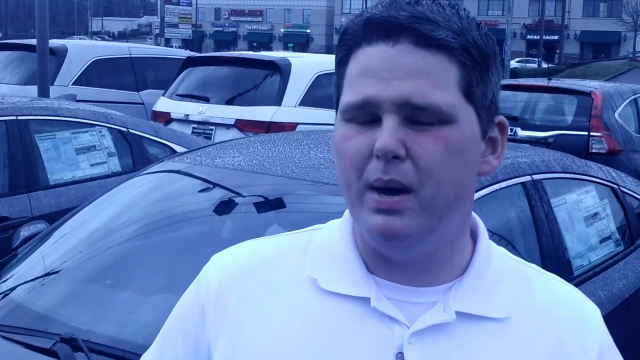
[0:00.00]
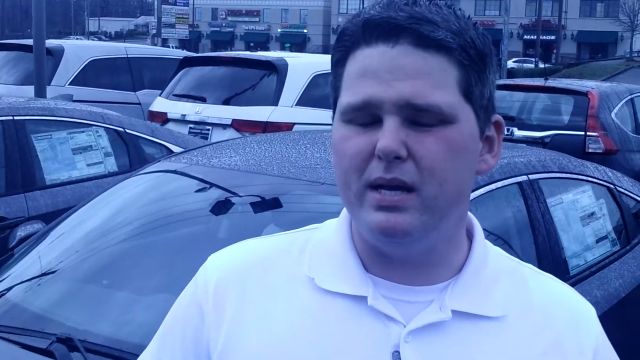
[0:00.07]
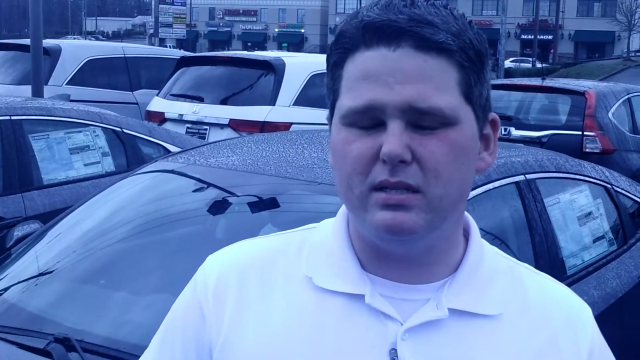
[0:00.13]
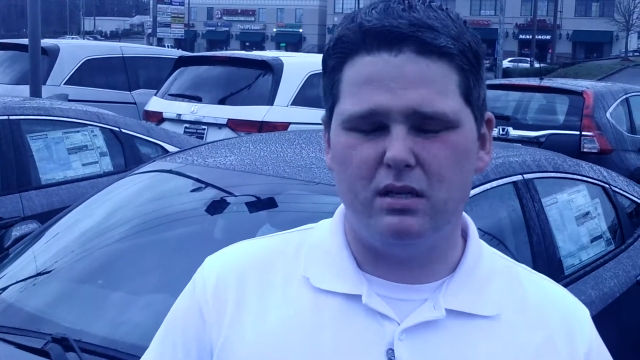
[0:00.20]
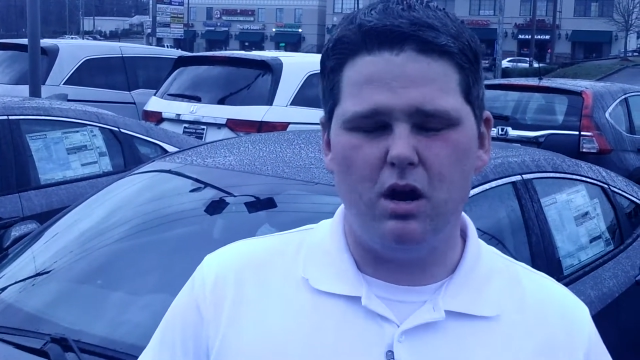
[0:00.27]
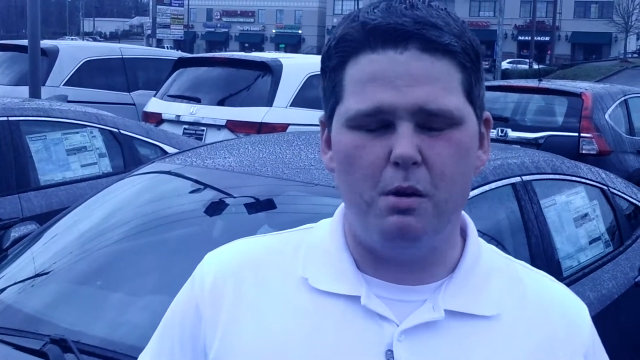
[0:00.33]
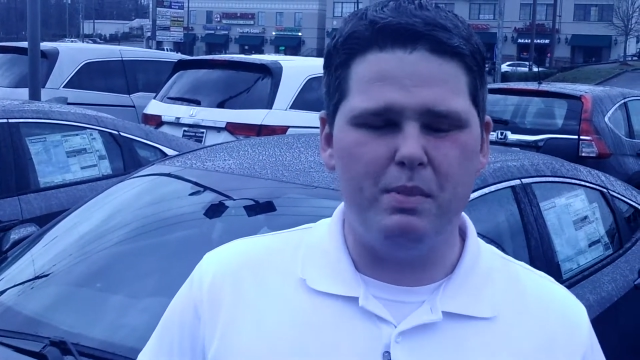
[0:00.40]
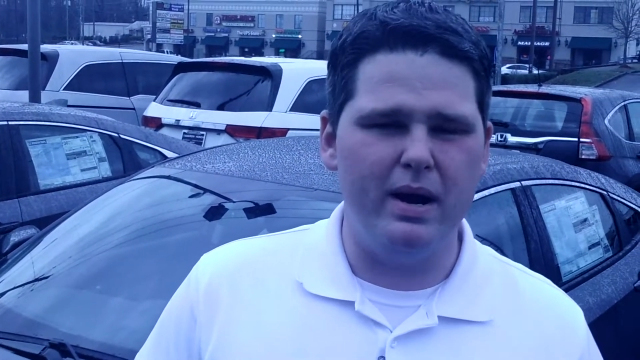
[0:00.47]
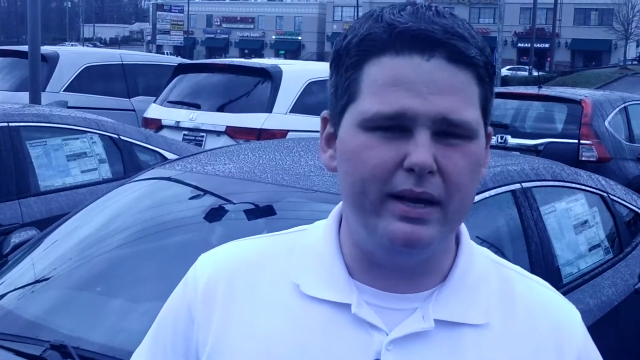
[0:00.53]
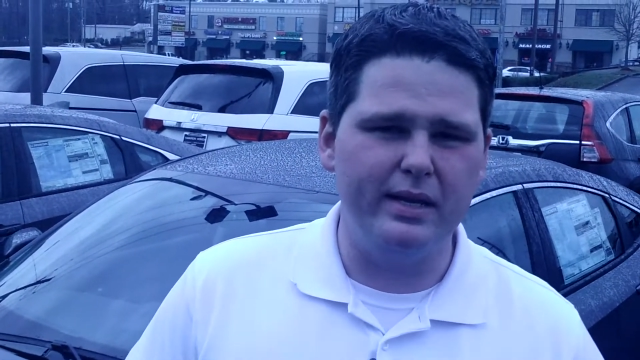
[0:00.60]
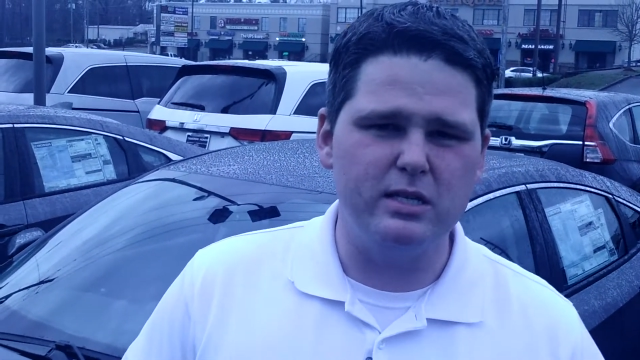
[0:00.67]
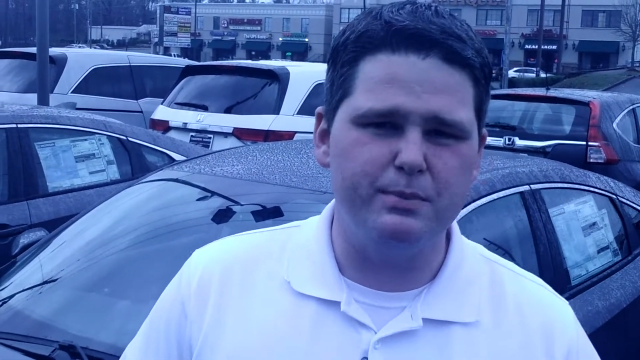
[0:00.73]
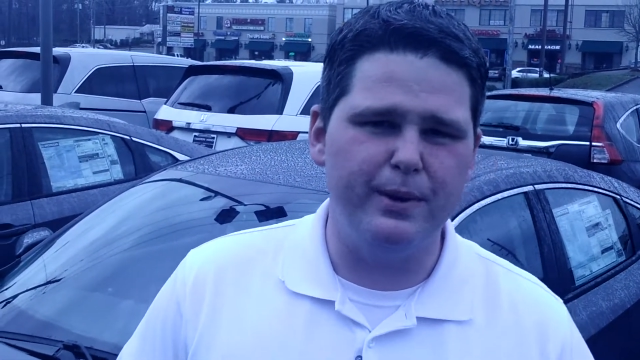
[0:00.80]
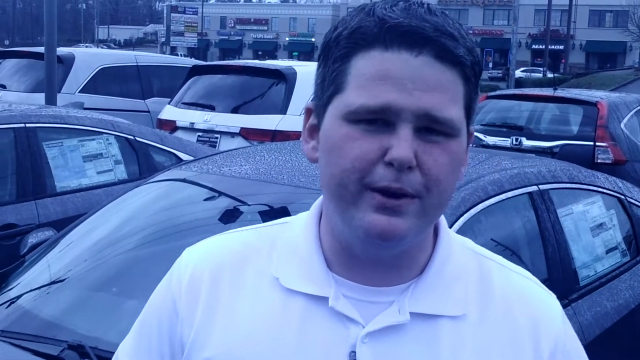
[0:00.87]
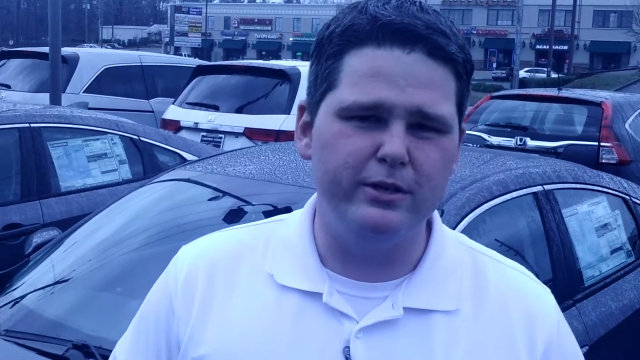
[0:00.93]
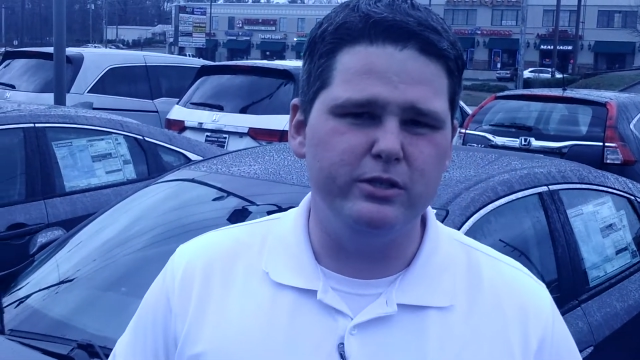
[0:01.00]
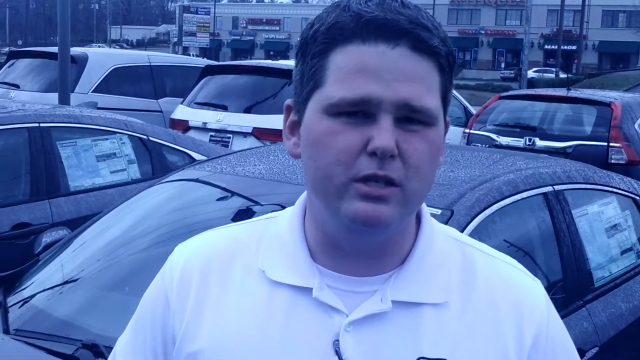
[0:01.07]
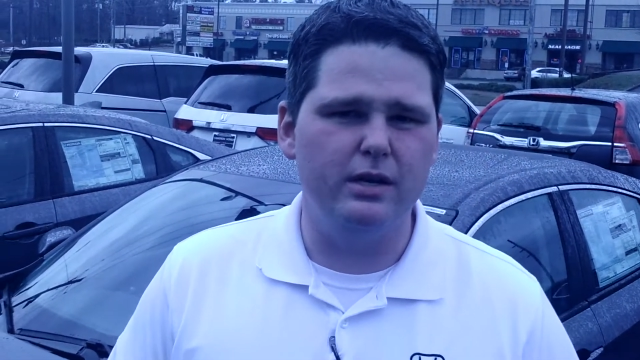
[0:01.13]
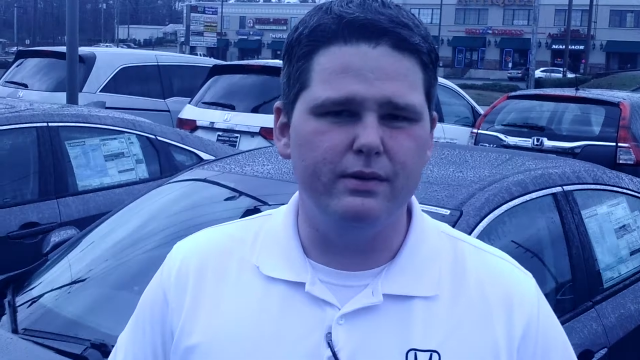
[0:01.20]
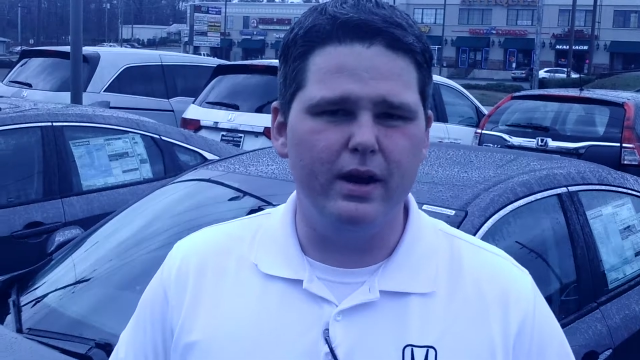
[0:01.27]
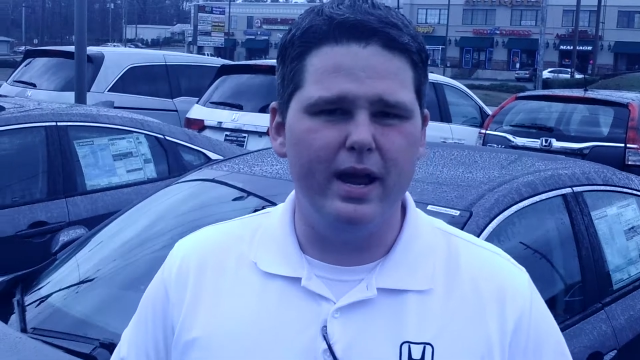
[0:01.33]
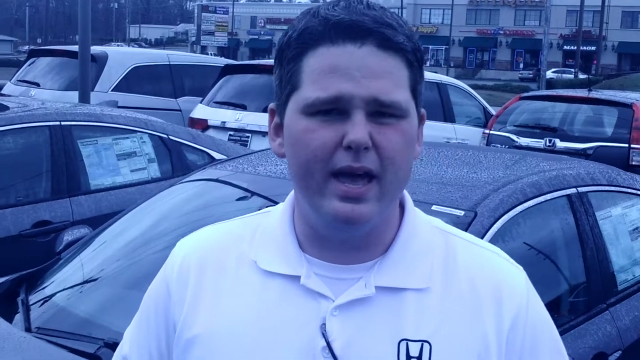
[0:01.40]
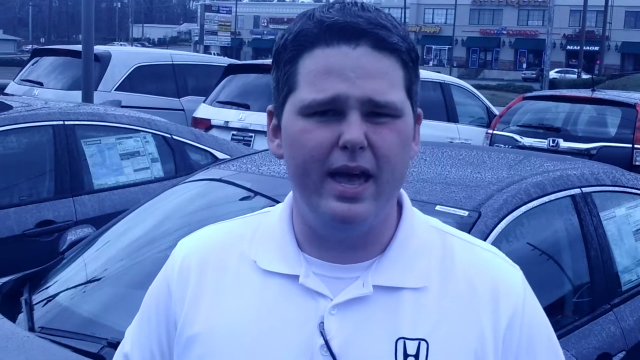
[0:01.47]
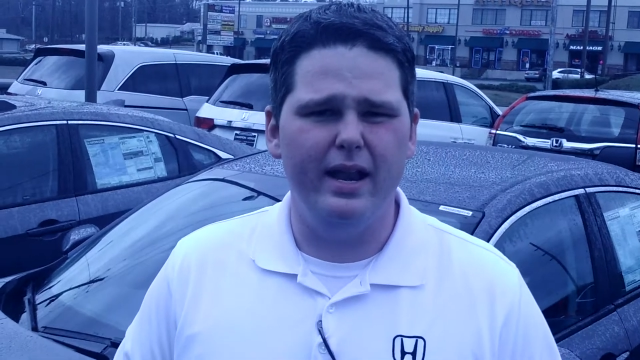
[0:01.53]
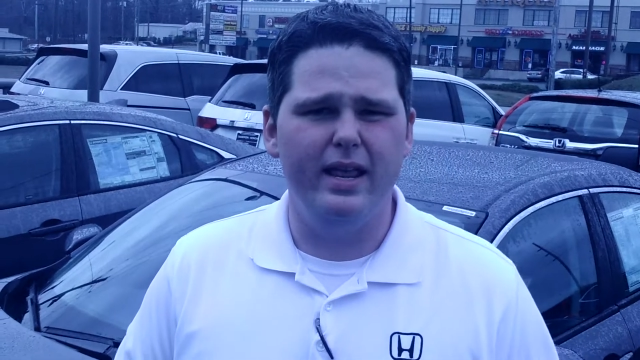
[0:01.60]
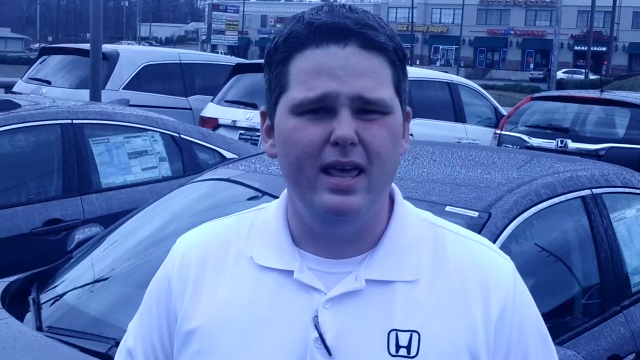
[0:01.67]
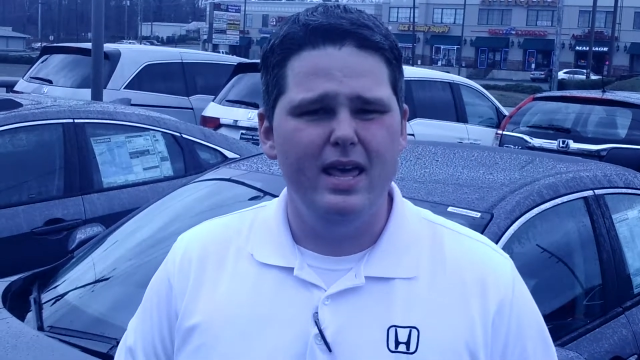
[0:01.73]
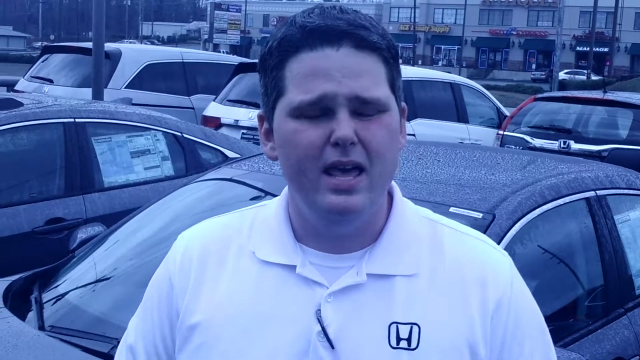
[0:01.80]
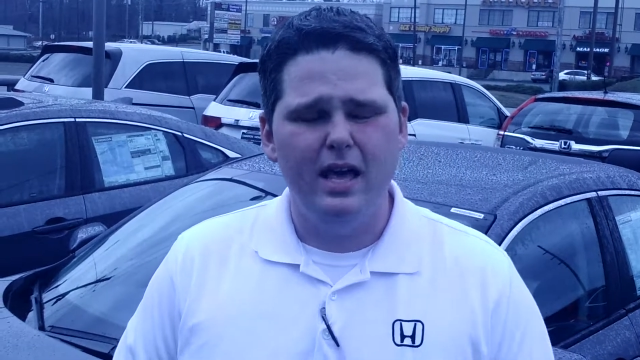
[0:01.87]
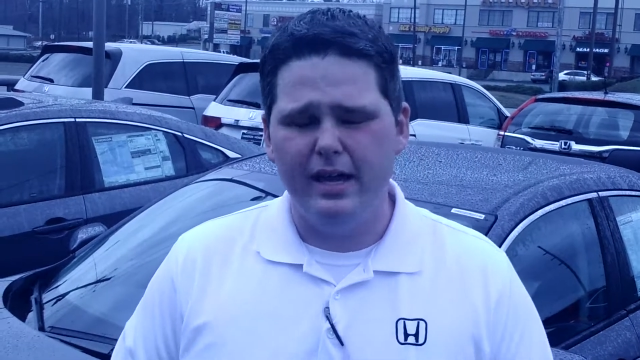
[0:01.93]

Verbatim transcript: best car buying experience you ever had.